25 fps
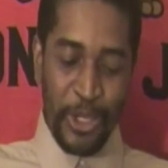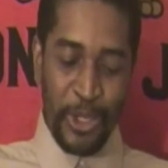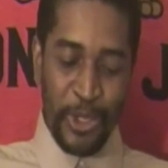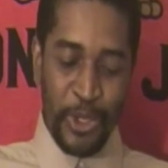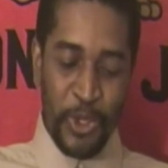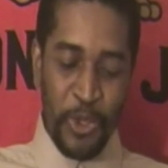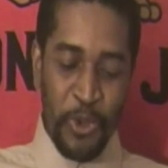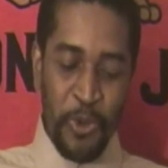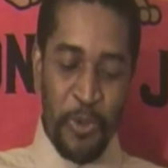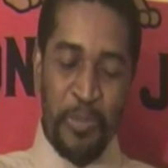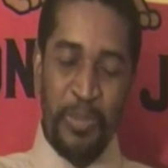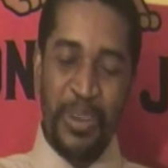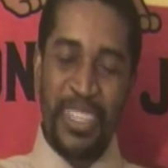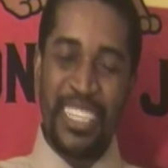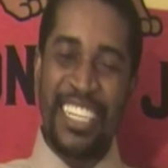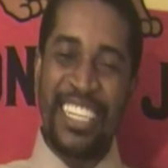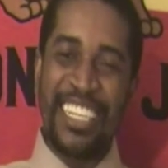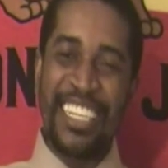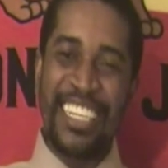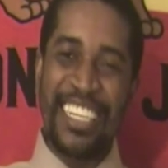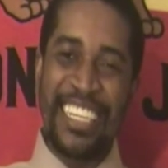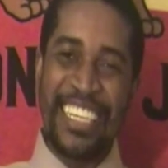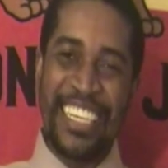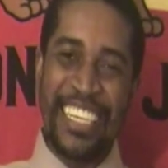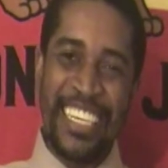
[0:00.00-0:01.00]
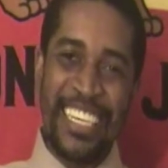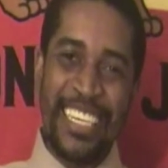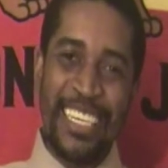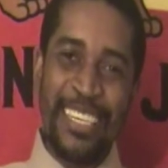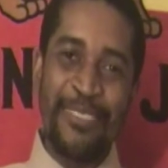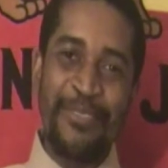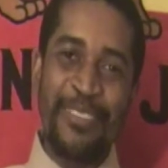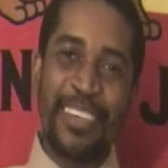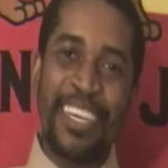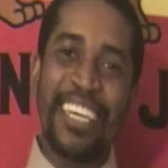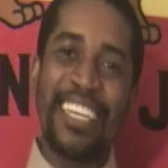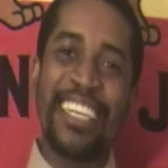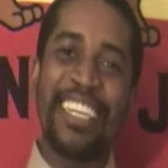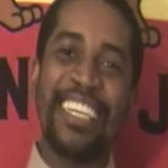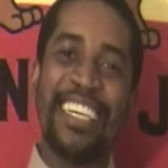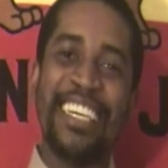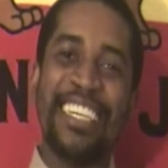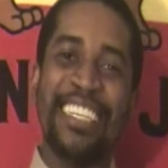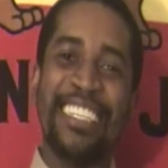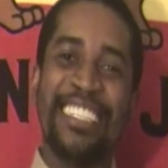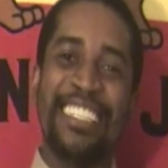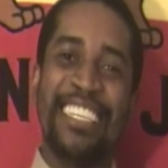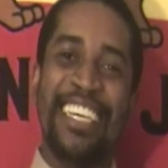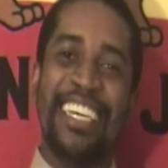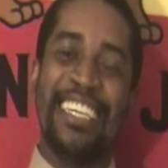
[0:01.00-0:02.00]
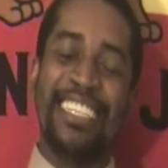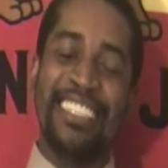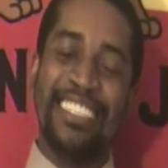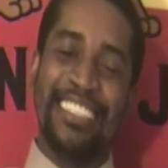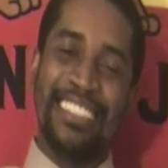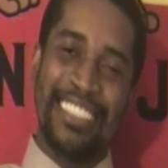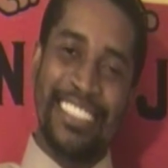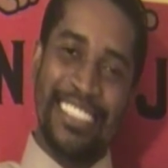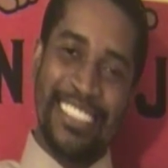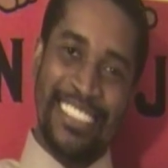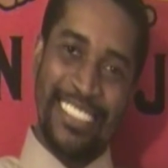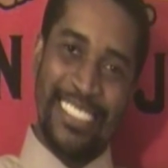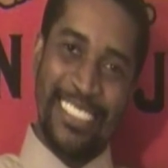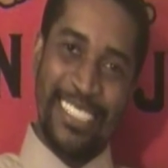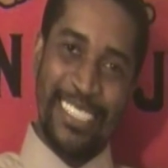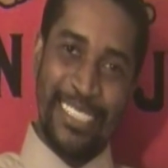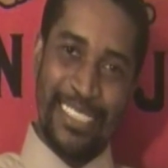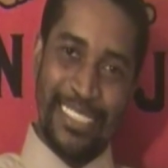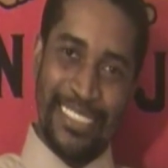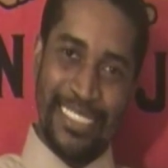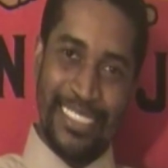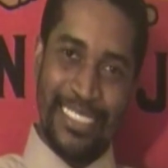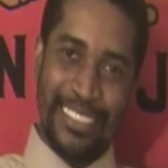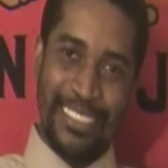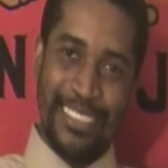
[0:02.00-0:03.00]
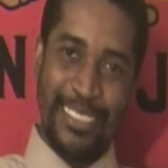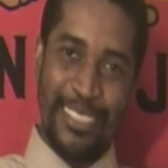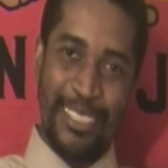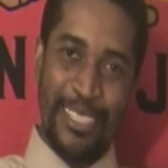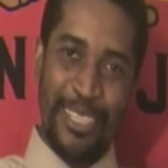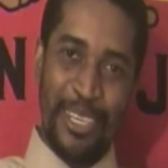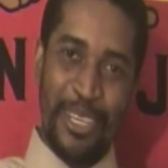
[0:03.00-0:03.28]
to believe in his existence.